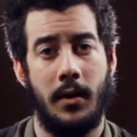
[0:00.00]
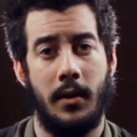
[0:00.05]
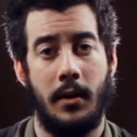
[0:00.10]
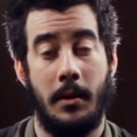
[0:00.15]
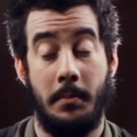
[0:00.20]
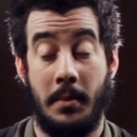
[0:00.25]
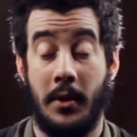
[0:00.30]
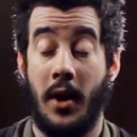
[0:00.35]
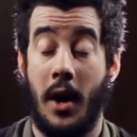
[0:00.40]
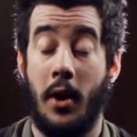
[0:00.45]

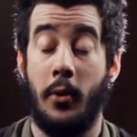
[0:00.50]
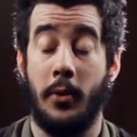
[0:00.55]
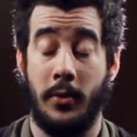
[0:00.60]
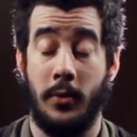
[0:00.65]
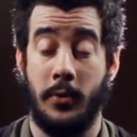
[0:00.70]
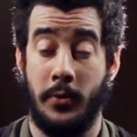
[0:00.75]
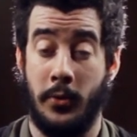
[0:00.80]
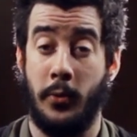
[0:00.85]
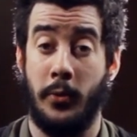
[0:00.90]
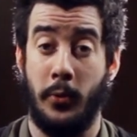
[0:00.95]
about how
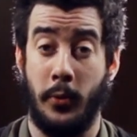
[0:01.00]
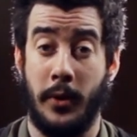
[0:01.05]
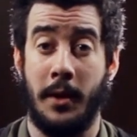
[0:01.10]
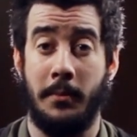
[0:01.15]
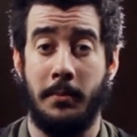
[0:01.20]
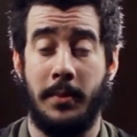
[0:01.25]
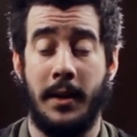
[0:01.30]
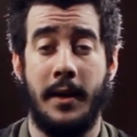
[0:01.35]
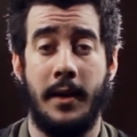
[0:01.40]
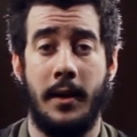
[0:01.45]
we
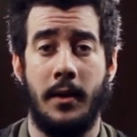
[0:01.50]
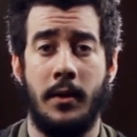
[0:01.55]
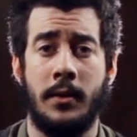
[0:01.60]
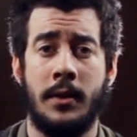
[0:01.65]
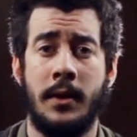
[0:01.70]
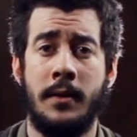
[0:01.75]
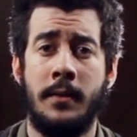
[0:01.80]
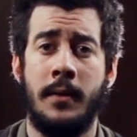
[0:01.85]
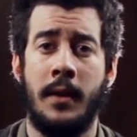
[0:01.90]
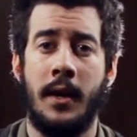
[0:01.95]
can play an
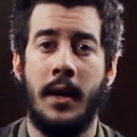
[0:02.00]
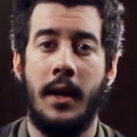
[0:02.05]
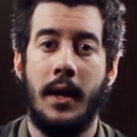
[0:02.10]
octave.